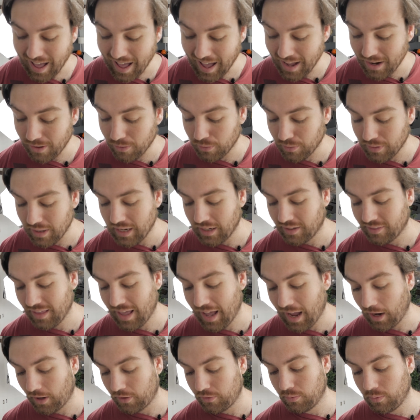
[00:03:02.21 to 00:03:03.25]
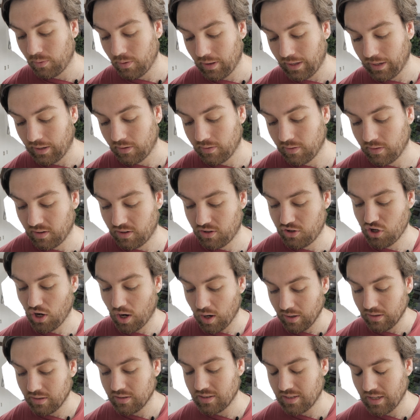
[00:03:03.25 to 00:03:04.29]
I don't like the actual, like the
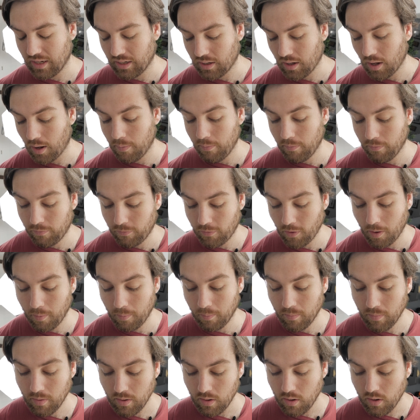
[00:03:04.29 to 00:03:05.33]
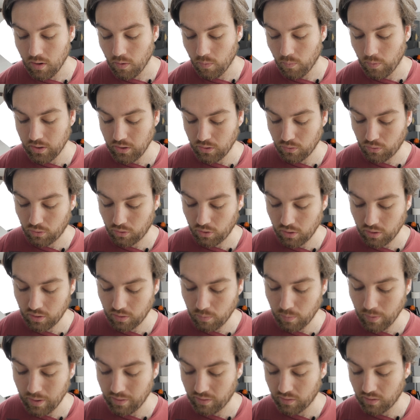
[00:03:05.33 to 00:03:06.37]
chunks that come from when you cook
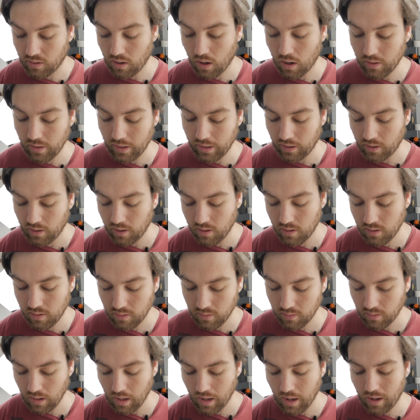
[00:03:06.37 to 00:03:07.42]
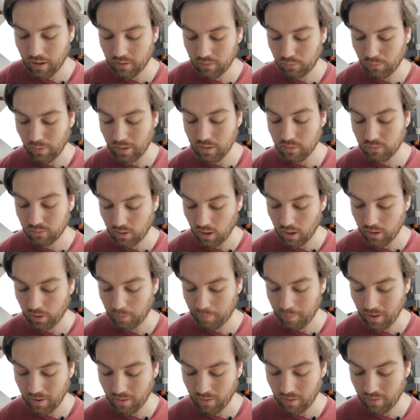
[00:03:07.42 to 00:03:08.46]
with garlic. So I use garlic
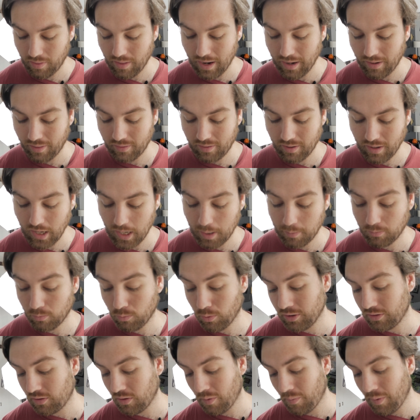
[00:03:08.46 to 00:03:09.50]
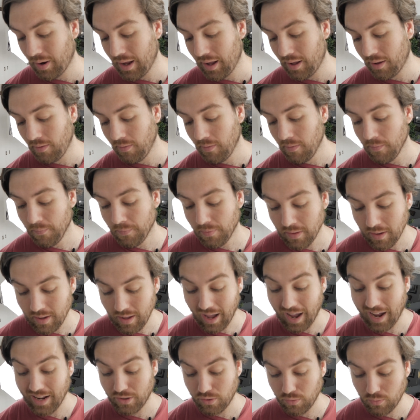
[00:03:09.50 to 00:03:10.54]
powder a lot of the time. Once in a while,
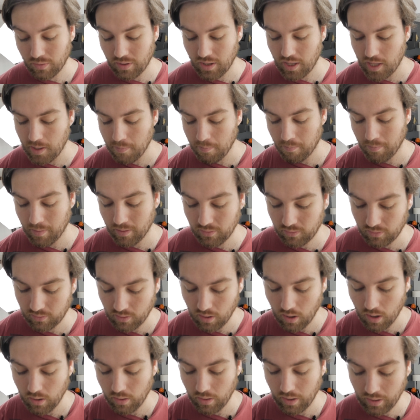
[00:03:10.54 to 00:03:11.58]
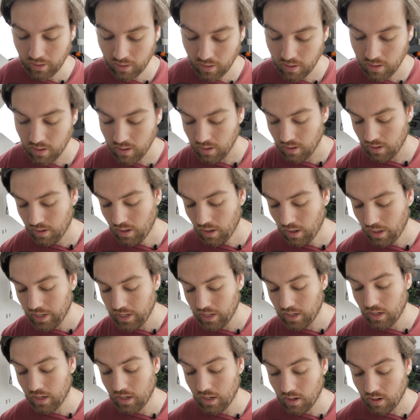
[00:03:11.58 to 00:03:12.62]
I do keep minced garlic
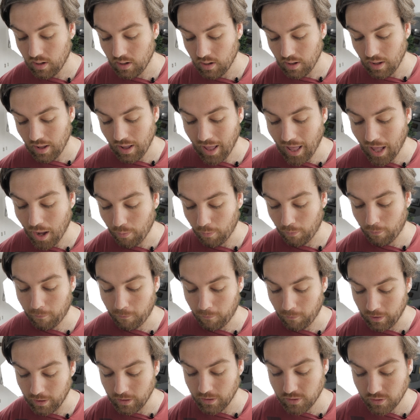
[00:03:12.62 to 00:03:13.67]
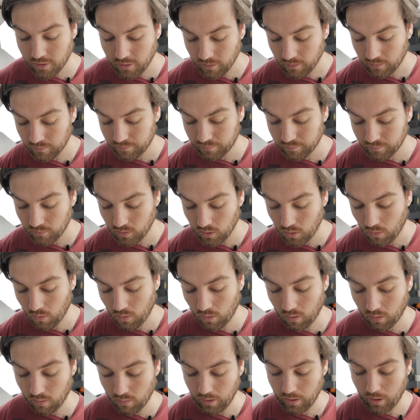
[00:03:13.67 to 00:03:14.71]
in our fridge
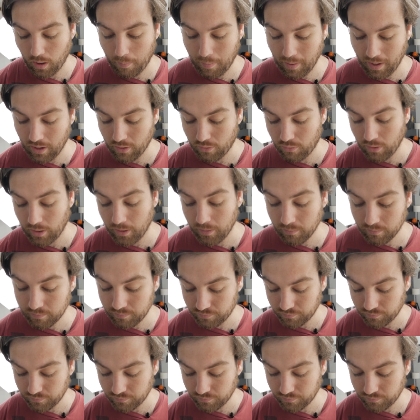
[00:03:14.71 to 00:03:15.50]
or in our pantry.